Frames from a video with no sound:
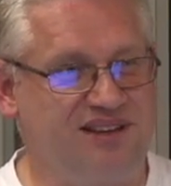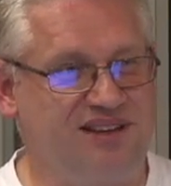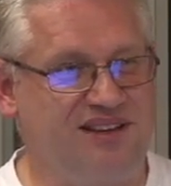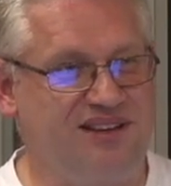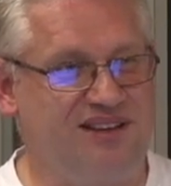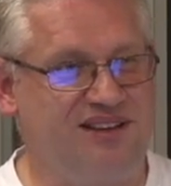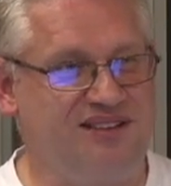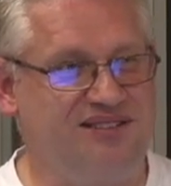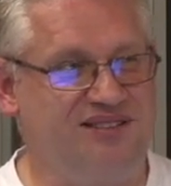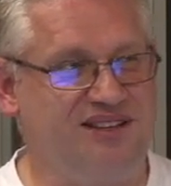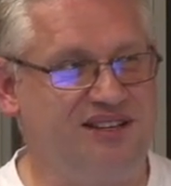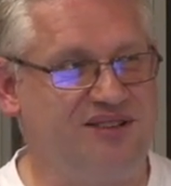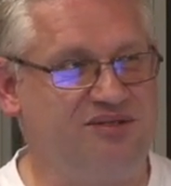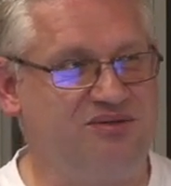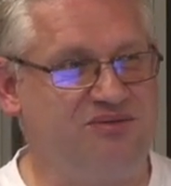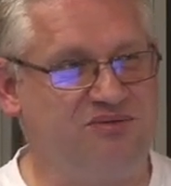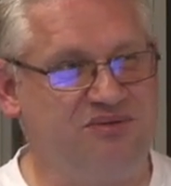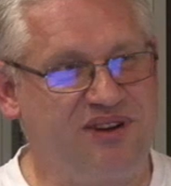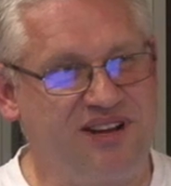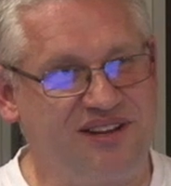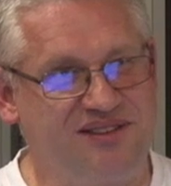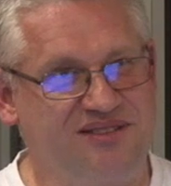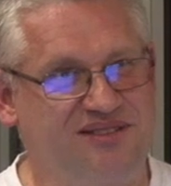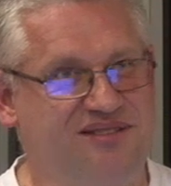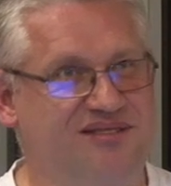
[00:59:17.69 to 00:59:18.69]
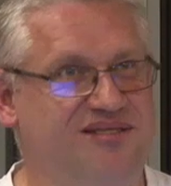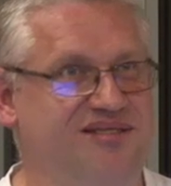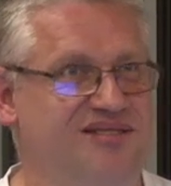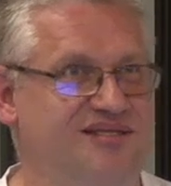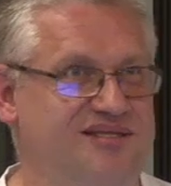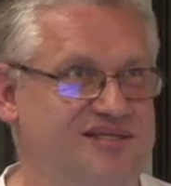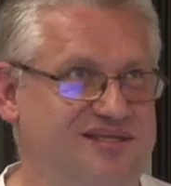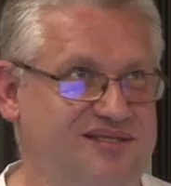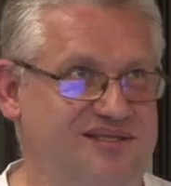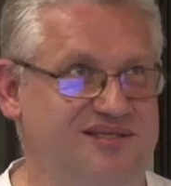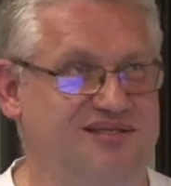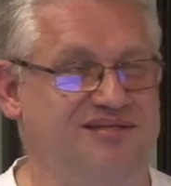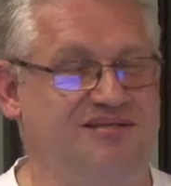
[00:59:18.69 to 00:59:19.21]
uh, that
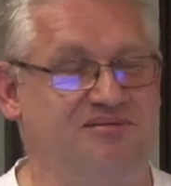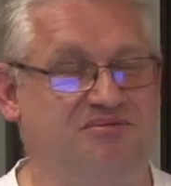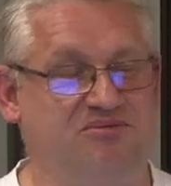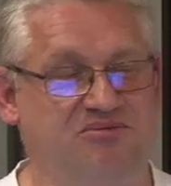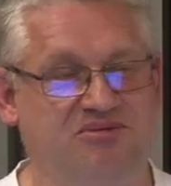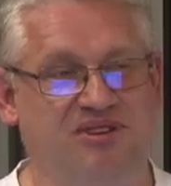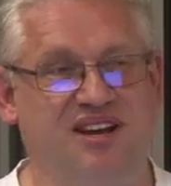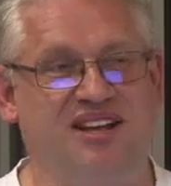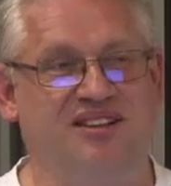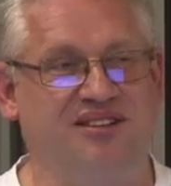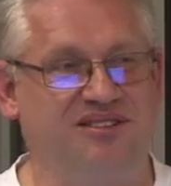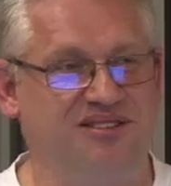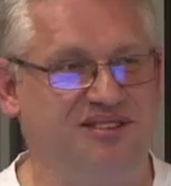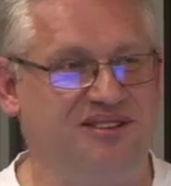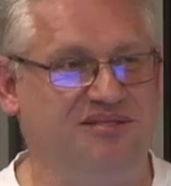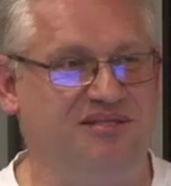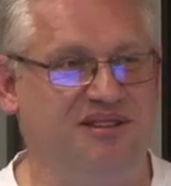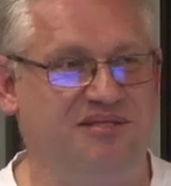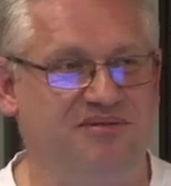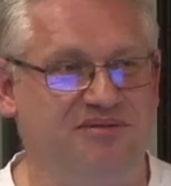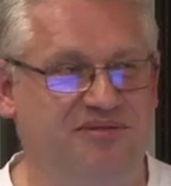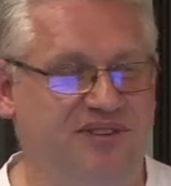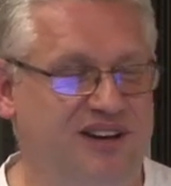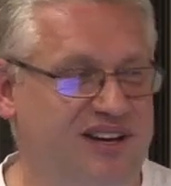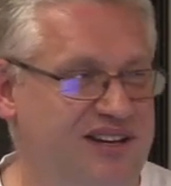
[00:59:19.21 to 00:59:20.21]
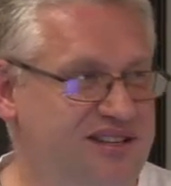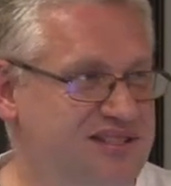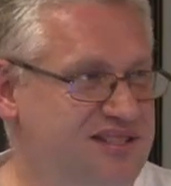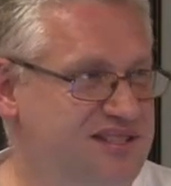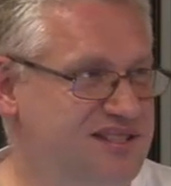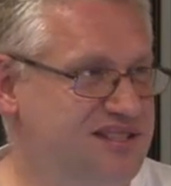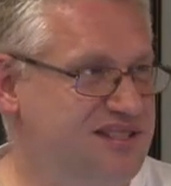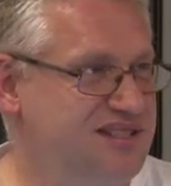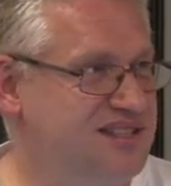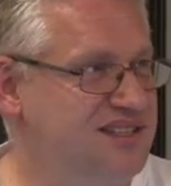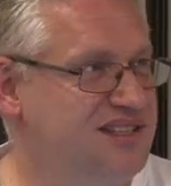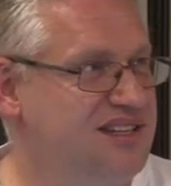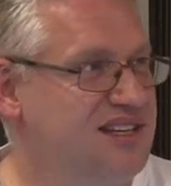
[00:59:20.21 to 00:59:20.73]
runs relatively
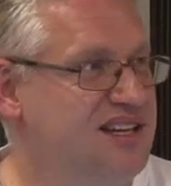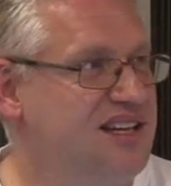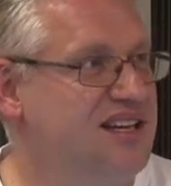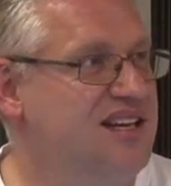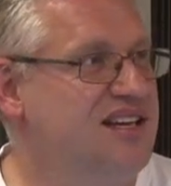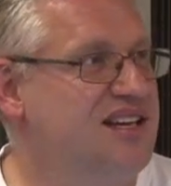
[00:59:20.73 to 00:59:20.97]
fast.